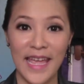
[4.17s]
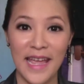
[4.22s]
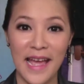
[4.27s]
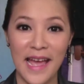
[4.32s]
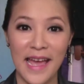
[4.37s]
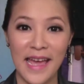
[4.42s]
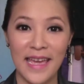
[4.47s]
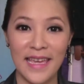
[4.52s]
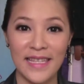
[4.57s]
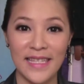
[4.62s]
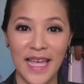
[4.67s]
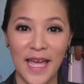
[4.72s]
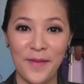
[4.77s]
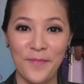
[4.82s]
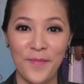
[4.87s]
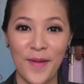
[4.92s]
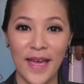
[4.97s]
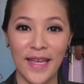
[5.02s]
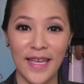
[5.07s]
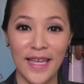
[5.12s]
Hey guys,
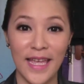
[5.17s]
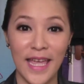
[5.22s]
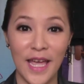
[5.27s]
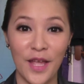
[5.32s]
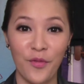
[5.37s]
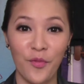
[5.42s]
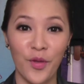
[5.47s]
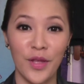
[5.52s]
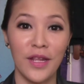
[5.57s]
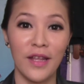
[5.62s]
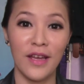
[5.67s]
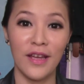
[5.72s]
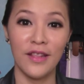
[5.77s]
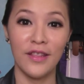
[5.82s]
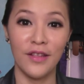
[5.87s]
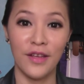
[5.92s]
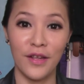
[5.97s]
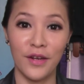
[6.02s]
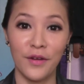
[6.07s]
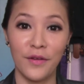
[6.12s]
I'm back again with
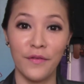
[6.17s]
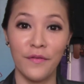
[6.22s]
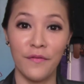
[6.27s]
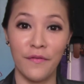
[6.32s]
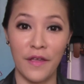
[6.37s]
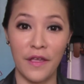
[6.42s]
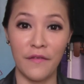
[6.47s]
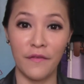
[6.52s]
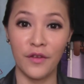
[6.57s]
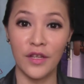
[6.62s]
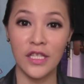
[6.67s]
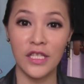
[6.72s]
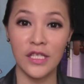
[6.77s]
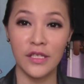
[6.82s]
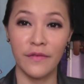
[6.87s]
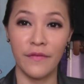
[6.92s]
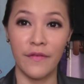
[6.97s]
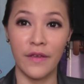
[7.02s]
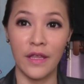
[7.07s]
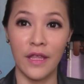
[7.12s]
another
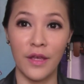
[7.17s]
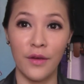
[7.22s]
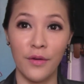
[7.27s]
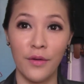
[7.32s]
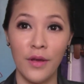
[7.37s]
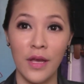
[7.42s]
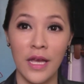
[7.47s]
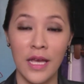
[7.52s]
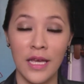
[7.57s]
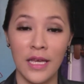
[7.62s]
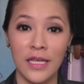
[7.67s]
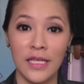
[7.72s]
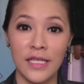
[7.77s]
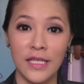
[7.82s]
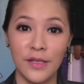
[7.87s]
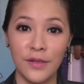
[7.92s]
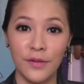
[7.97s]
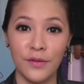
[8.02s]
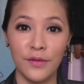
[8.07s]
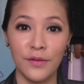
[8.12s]
favorites video.
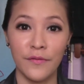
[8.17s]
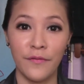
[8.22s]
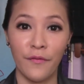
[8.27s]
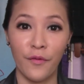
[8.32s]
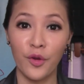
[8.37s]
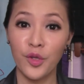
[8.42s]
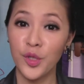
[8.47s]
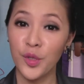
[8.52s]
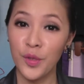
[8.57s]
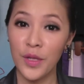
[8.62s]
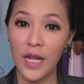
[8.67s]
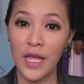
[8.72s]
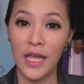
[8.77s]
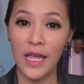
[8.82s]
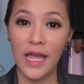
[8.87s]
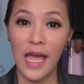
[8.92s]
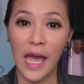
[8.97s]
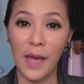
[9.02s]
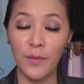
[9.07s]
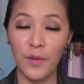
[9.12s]
So for
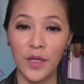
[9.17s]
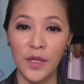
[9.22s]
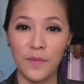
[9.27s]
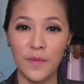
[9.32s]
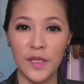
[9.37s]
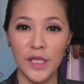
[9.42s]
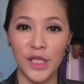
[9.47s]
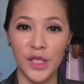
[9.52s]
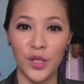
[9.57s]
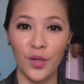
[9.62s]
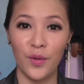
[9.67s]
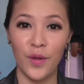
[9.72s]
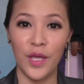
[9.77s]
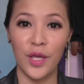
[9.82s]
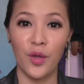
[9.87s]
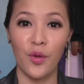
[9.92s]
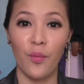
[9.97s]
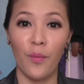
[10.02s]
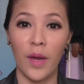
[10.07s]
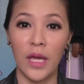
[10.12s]
today, I'm going to be
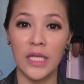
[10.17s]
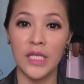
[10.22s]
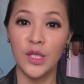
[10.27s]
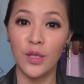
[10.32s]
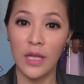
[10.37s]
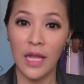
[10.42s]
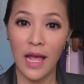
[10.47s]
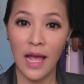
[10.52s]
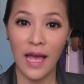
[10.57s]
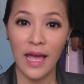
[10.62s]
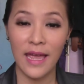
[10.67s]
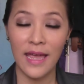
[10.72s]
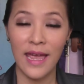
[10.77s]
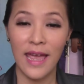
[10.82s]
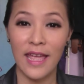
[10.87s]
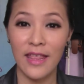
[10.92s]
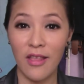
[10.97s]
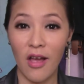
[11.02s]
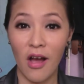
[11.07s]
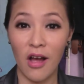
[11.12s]
showing you my July
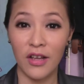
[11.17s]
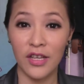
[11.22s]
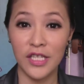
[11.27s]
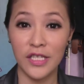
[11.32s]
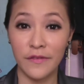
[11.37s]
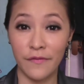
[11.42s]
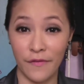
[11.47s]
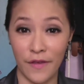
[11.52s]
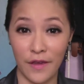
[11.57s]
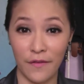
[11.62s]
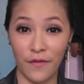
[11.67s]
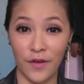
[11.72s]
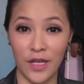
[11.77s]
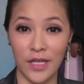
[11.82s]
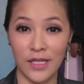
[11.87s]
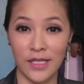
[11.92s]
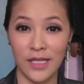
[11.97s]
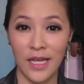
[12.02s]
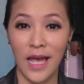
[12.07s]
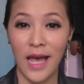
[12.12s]
and August
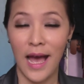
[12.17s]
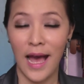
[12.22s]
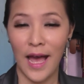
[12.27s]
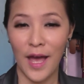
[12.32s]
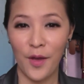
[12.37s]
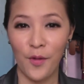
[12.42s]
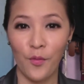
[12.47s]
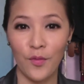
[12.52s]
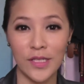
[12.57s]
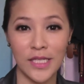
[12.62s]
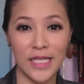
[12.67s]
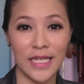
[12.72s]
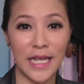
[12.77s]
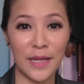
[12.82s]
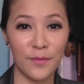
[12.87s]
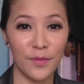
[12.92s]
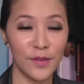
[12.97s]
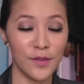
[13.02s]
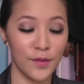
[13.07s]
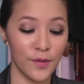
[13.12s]
favorites. I wasn't
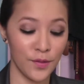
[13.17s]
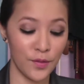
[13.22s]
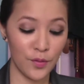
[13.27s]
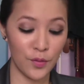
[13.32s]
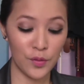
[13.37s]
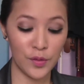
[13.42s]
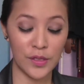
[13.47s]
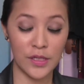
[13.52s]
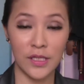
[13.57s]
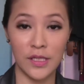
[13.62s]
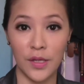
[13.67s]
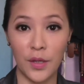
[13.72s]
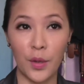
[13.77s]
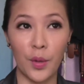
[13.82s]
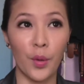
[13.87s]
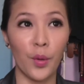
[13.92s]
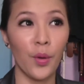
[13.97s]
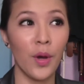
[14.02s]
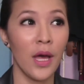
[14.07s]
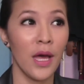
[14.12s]
able to do
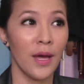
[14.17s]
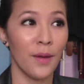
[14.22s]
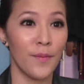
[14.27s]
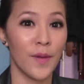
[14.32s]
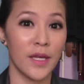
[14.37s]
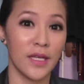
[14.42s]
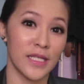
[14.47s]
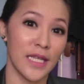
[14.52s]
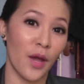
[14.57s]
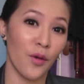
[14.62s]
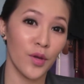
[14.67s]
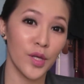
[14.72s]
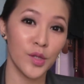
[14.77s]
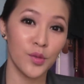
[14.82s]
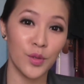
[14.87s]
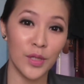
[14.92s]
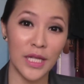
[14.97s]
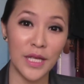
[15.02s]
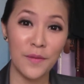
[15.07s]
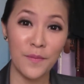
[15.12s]
so because I was
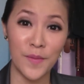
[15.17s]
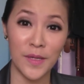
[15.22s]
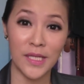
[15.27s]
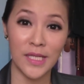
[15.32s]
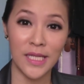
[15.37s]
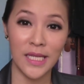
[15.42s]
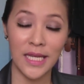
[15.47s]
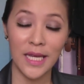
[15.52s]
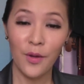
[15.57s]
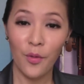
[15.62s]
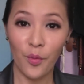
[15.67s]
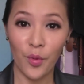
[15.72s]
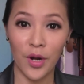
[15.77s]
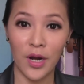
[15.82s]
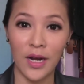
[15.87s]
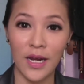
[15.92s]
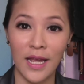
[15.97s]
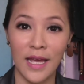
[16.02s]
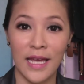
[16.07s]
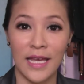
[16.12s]
really busy at
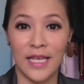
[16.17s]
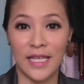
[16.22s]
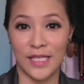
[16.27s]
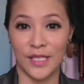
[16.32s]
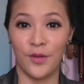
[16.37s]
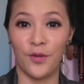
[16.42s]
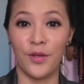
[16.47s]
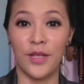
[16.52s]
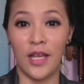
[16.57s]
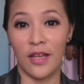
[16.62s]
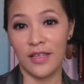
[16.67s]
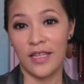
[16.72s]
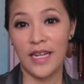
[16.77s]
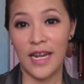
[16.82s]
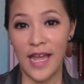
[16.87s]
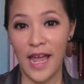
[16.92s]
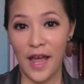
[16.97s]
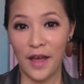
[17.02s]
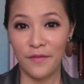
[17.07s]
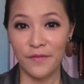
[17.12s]
work. So now that
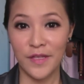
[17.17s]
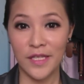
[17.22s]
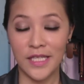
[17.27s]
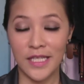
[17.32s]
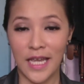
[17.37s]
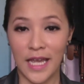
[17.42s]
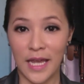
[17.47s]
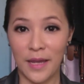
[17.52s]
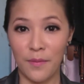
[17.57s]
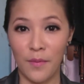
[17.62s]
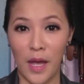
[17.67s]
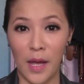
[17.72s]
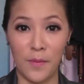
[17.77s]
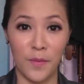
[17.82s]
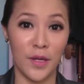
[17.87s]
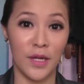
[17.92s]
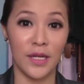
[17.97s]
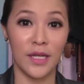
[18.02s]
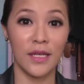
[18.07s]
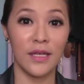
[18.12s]
I have the time, I'm
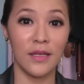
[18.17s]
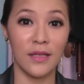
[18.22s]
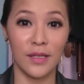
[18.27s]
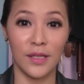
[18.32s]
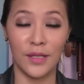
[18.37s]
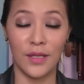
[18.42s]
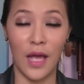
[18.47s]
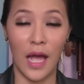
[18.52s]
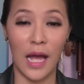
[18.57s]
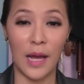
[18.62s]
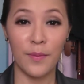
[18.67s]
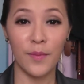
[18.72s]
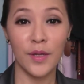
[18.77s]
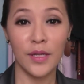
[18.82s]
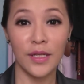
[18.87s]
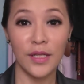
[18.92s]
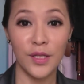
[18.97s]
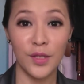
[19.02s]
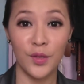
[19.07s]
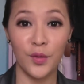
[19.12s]

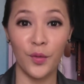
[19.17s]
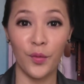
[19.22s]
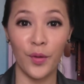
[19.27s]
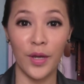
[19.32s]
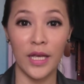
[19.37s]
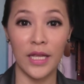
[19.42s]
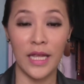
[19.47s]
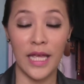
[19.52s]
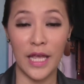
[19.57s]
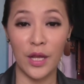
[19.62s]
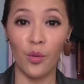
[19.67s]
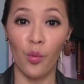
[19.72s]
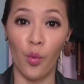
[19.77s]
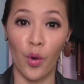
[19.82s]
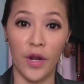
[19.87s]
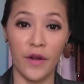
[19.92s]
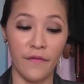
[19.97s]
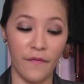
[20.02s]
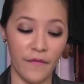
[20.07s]
gonna do it in one